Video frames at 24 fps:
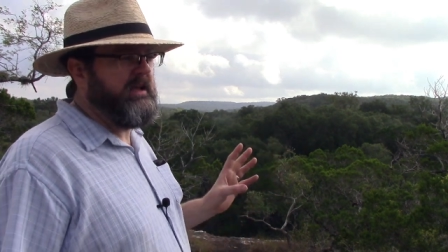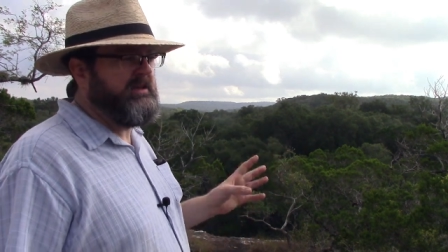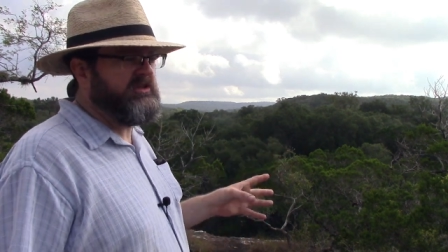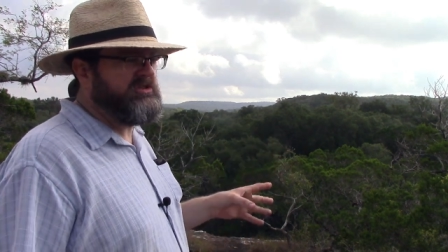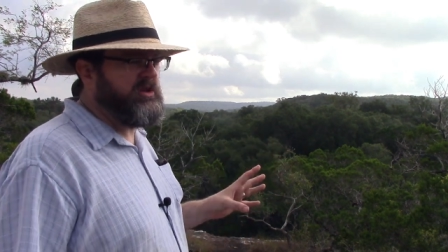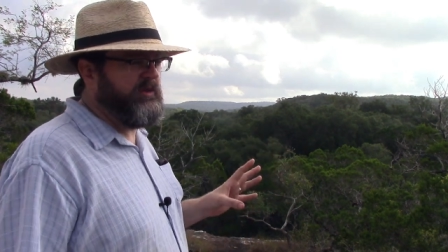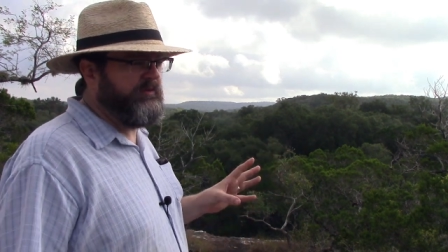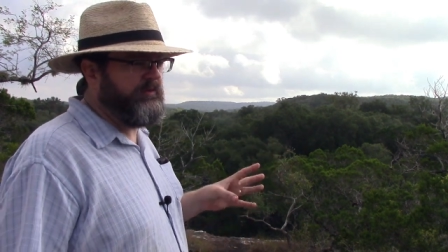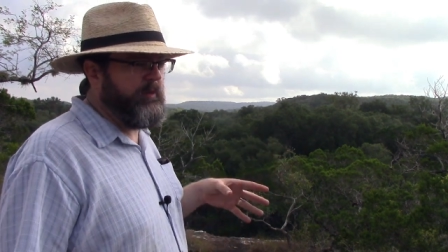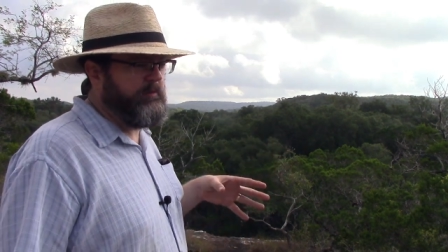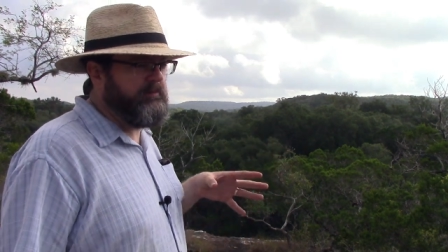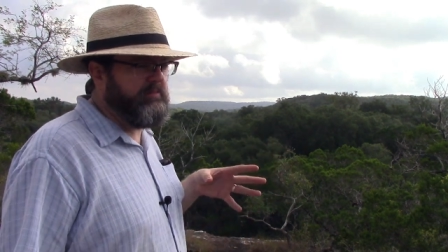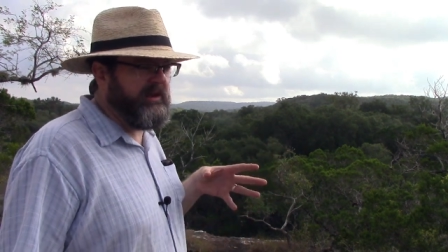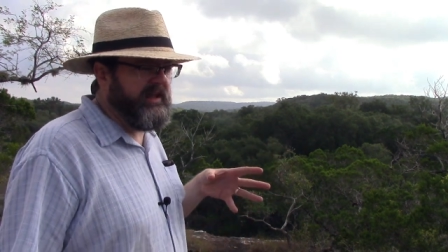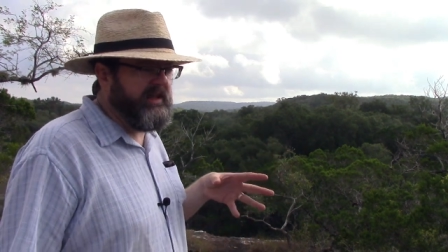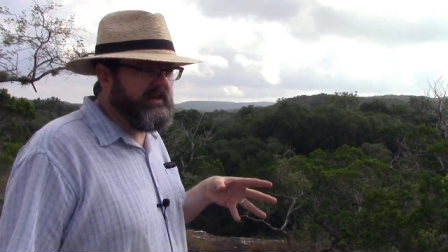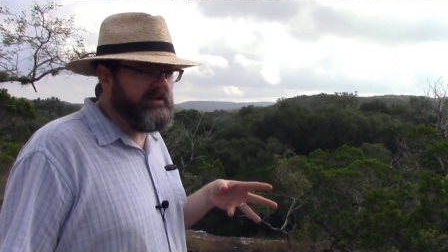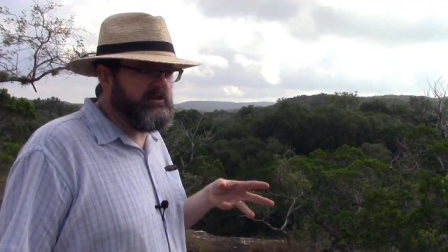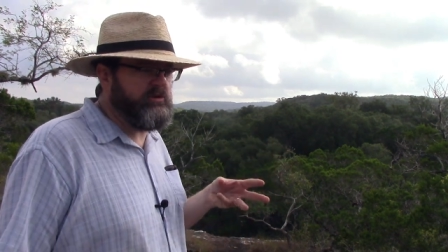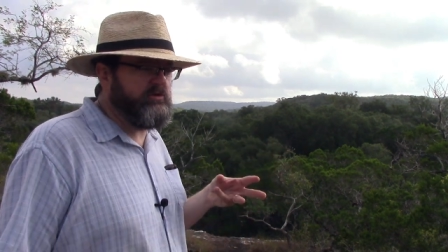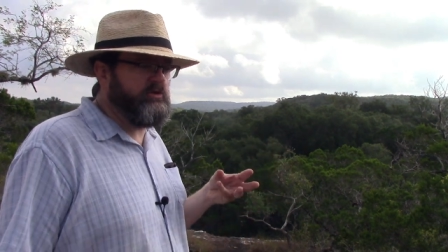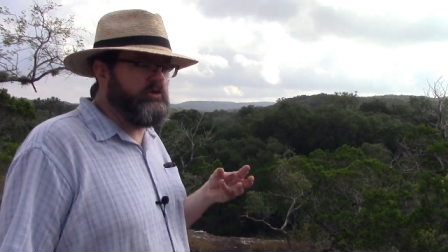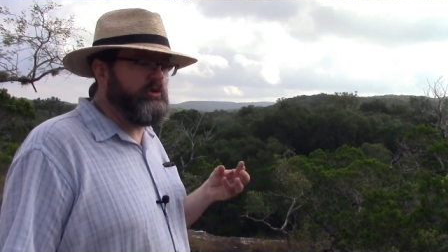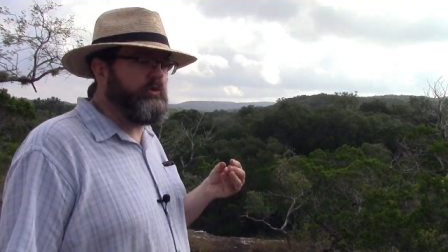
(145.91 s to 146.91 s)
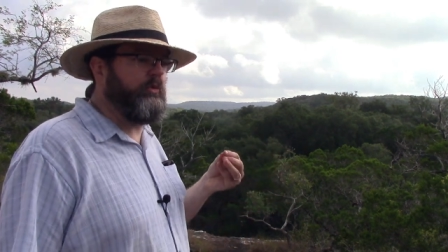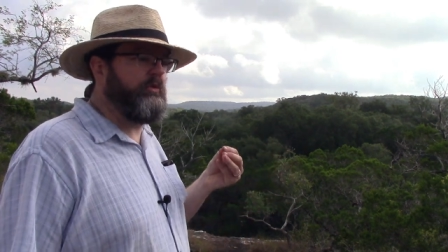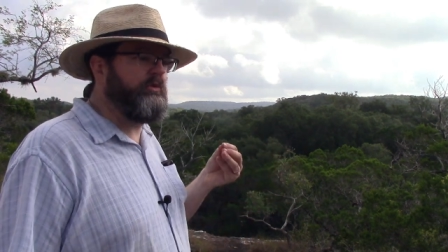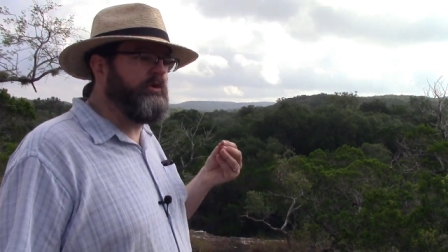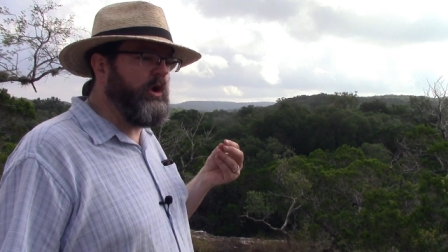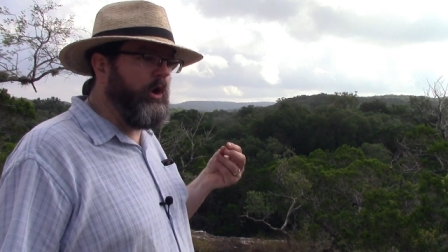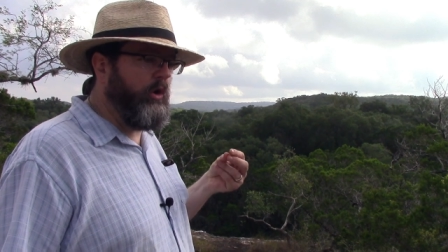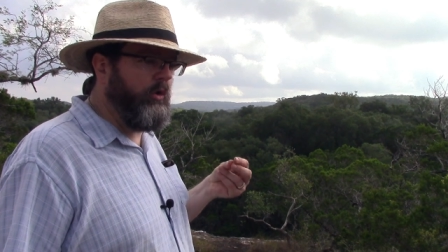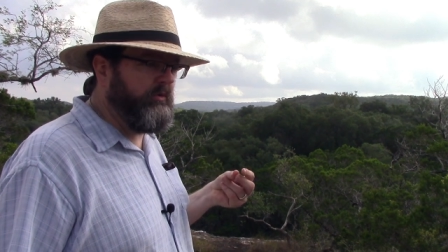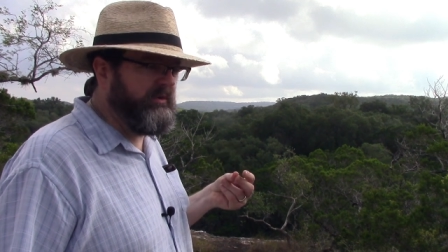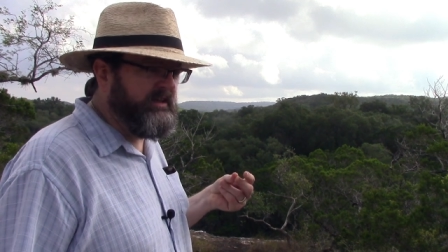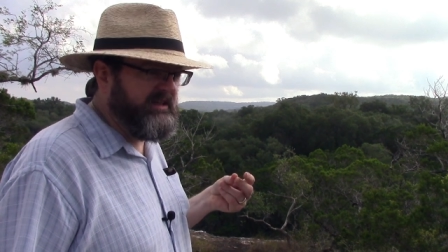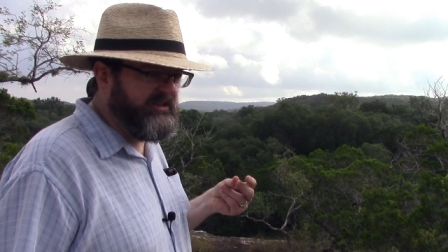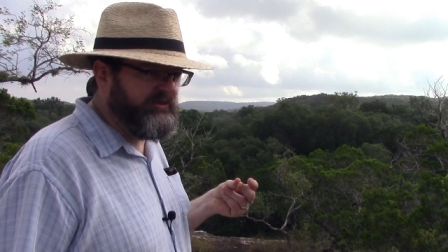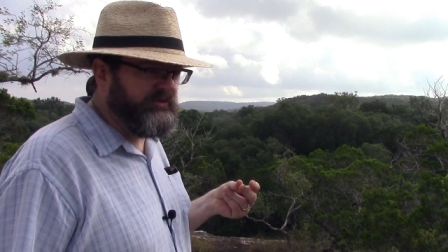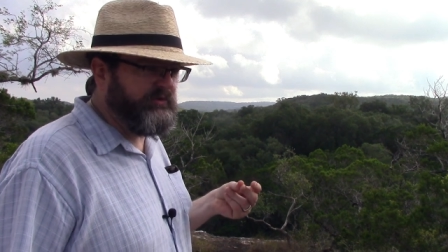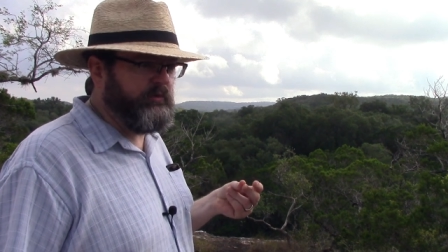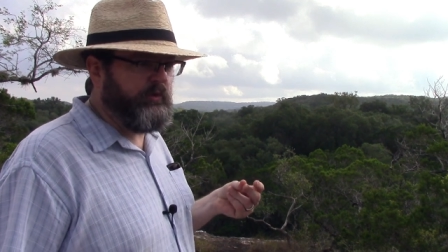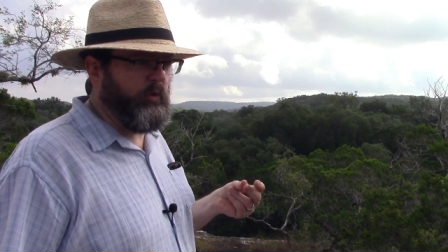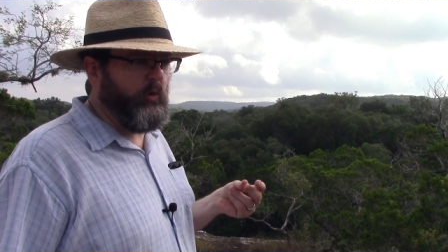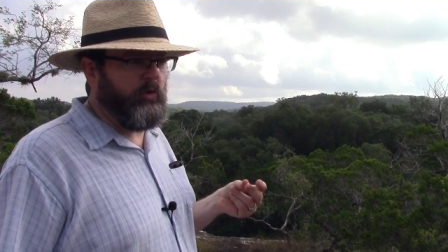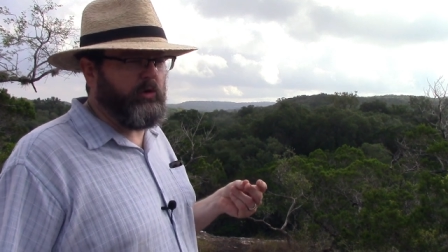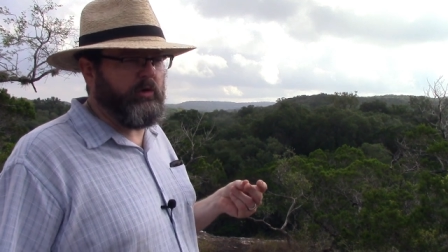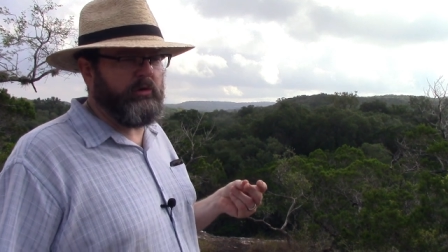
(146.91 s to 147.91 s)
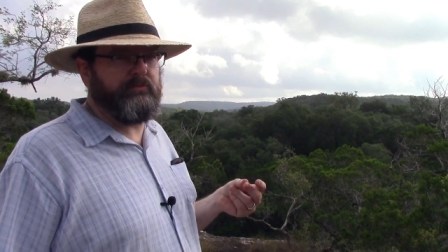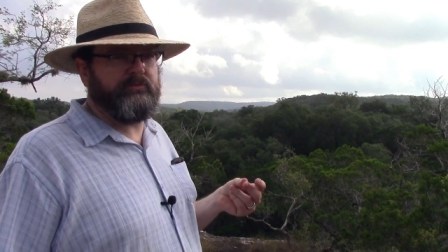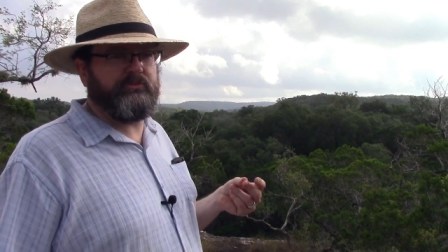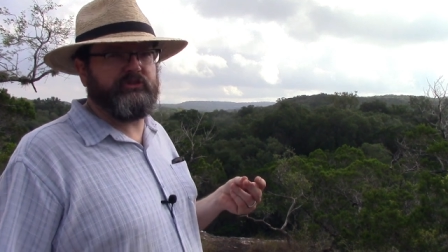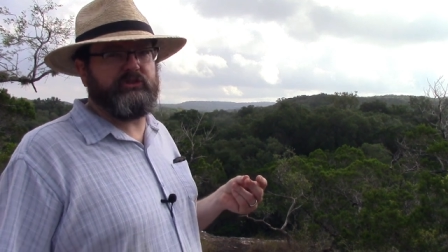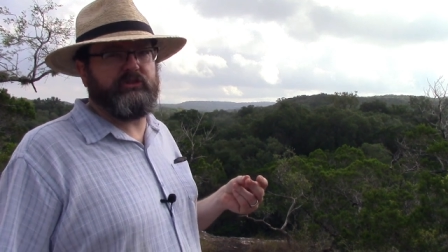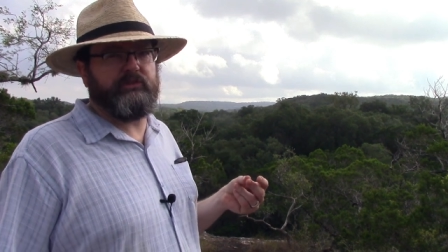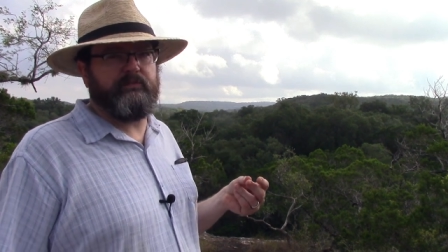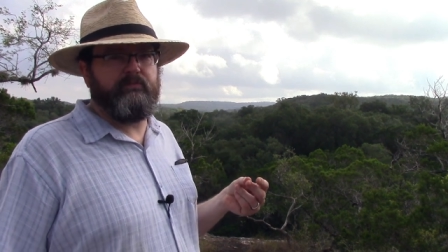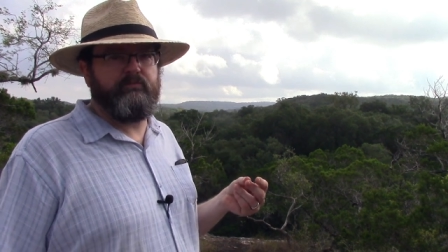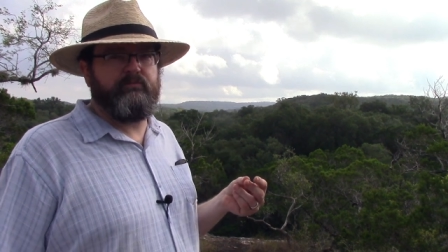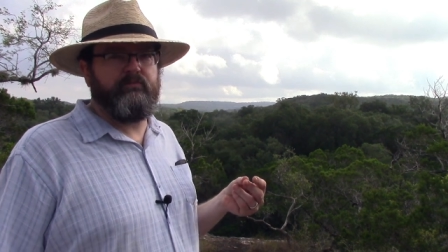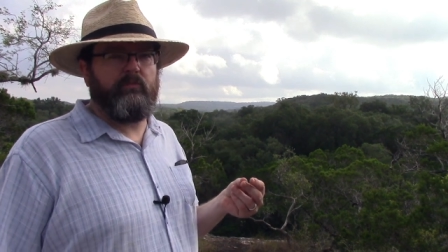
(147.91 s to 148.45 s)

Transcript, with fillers: So for Plato, you know these forms